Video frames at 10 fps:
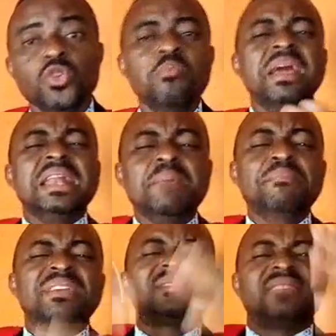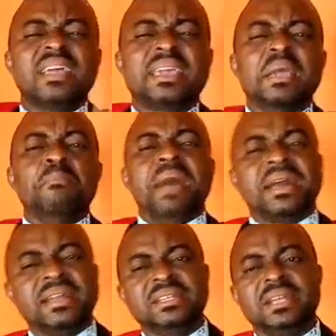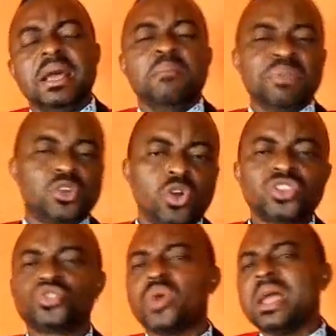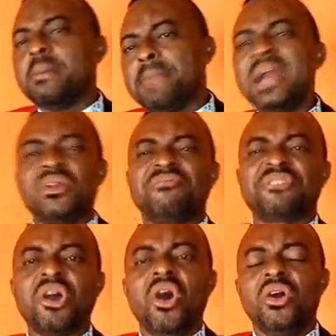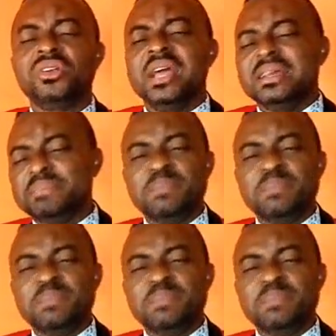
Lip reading: You made a mistake in marriage because you are a man of God.